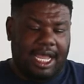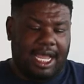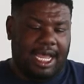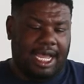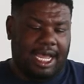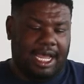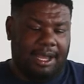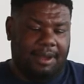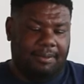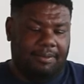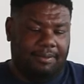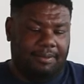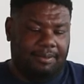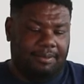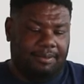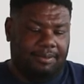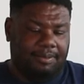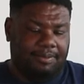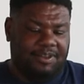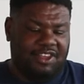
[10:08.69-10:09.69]

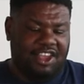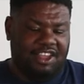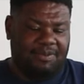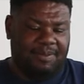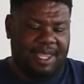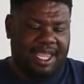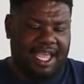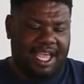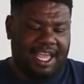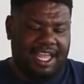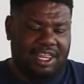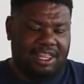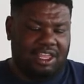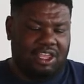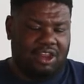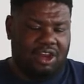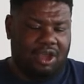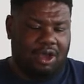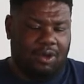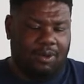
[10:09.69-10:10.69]
Um, just because
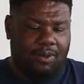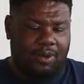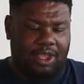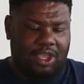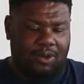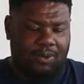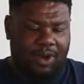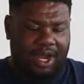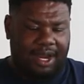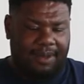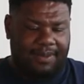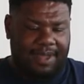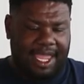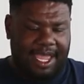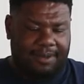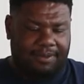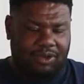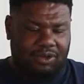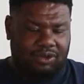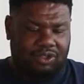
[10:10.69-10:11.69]
you know you want to be
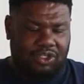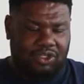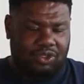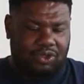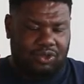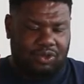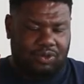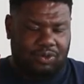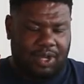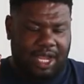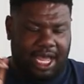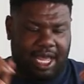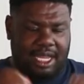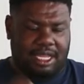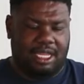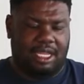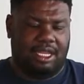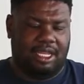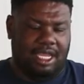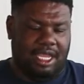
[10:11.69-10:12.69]
able to
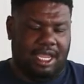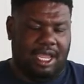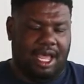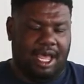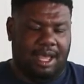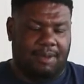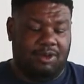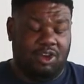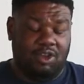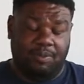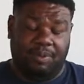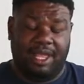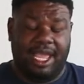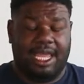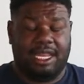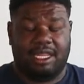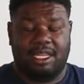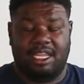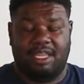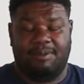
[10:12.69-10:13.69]
constantly um, new
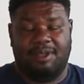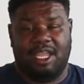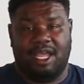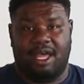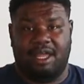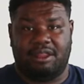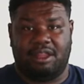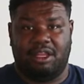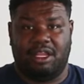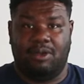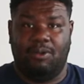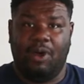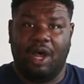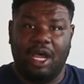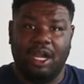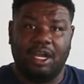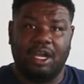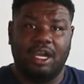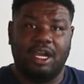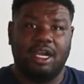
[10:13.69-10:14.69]
plants need to be constantly
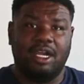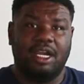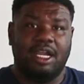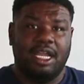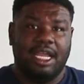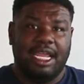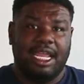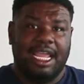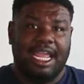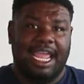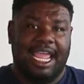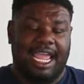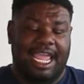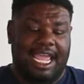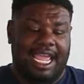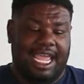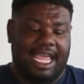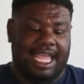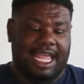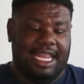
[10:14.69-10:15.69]
watered
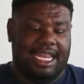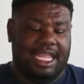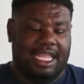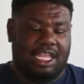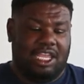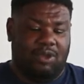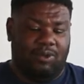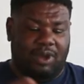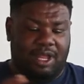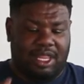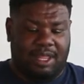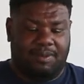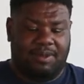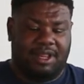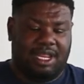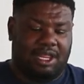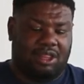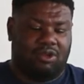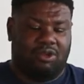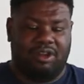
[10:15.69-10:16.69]
and you want something
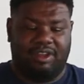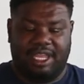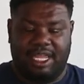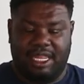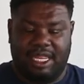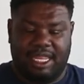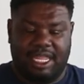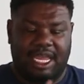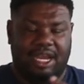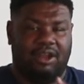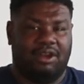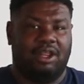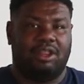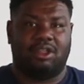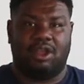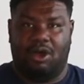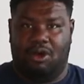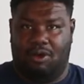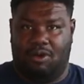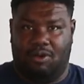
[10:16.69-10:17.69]
that sort of can sit on
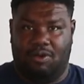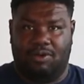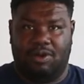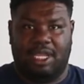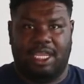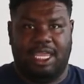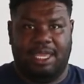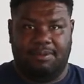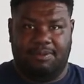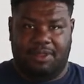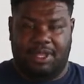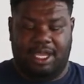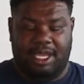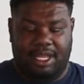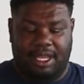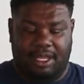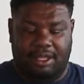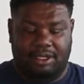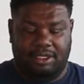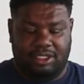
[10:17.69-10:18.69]
its own and keep
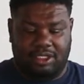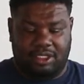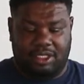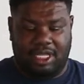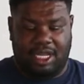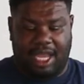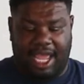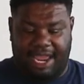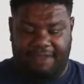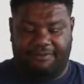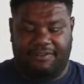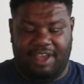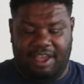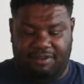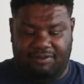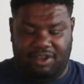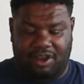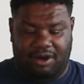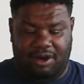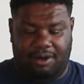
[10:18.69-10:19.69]
the the life
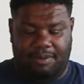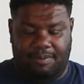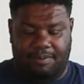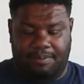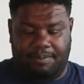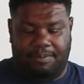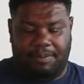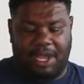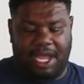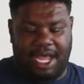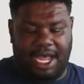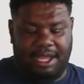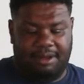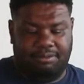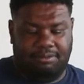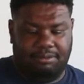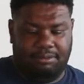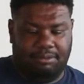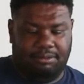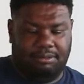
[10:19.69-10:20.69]
of your
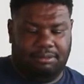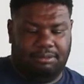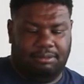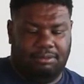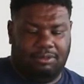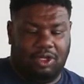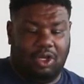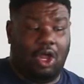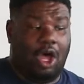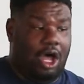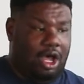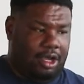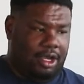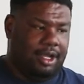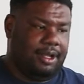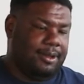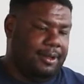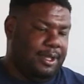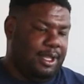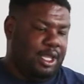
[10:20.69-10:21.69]
pot long
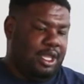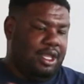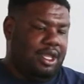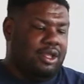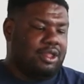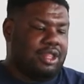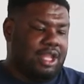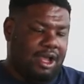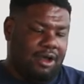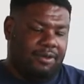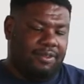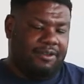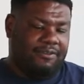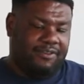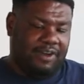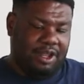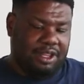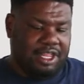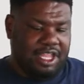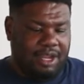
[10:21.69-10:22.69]
so the
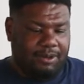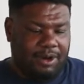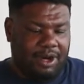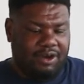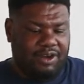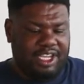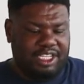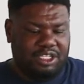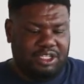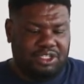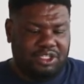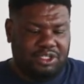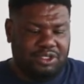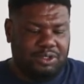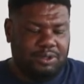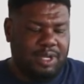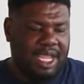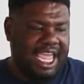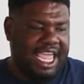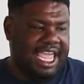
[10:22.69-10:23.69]
first thing we're going to
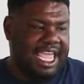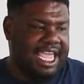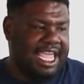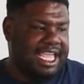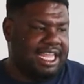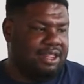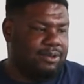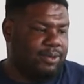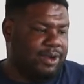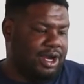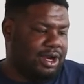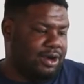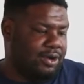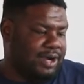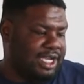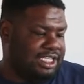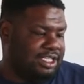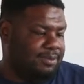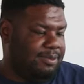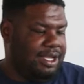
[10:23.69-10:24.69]
do is we are
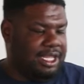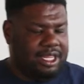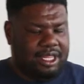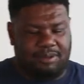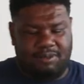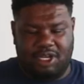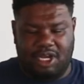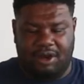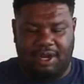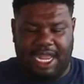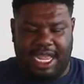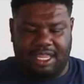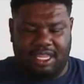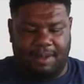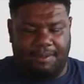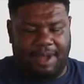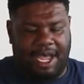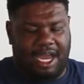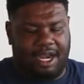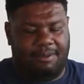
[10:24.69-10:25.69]
going to put some dirt at
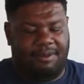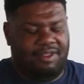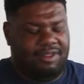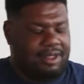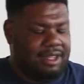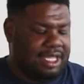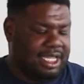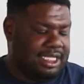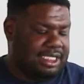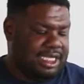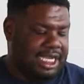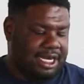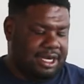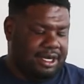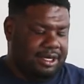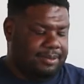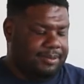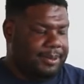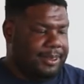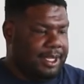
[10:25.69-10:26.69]
the bottom of this
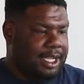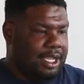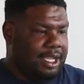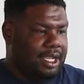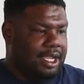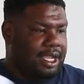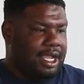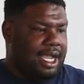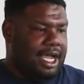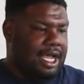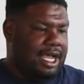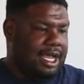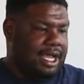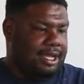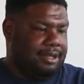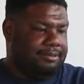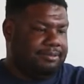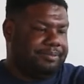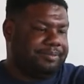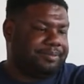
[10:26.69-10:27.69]
container
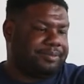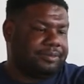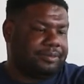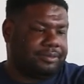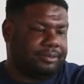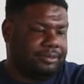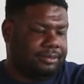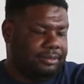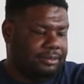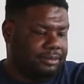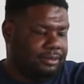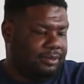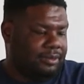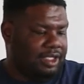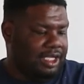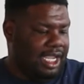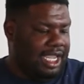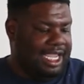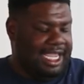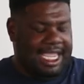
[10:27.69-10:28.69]
um,
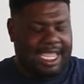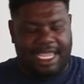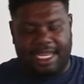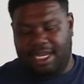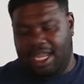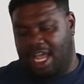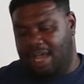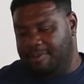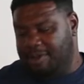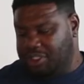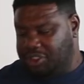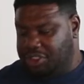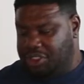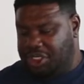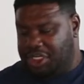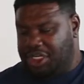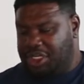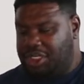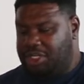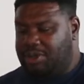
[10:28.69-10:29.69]
again how much
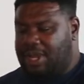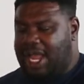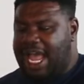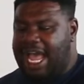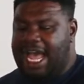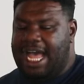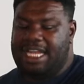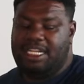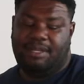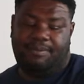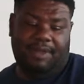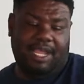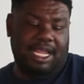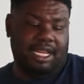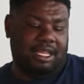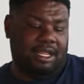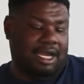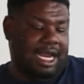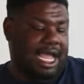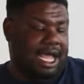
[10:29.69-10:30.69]
dirt you add
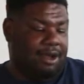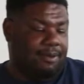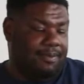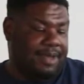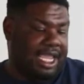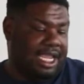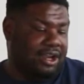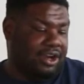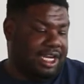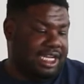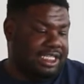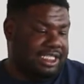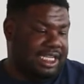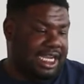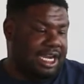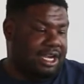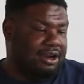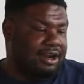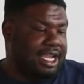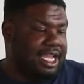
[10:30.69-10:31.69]
depends on how big your
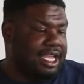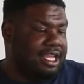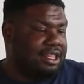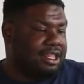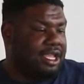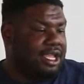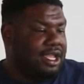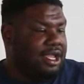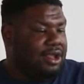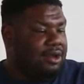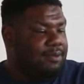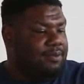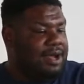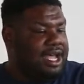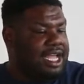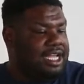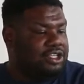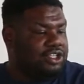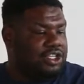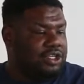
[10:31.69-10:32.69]
container is
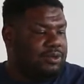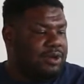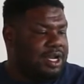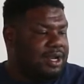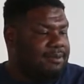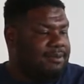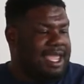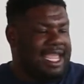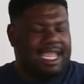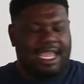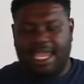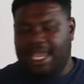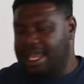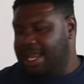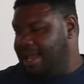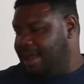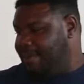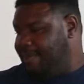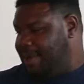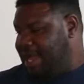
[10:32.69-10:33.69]
but you want to make
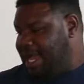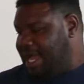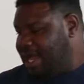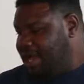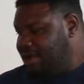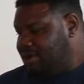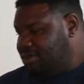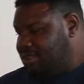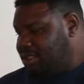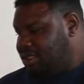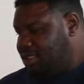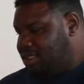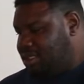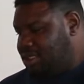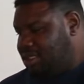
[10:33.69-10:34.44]
it about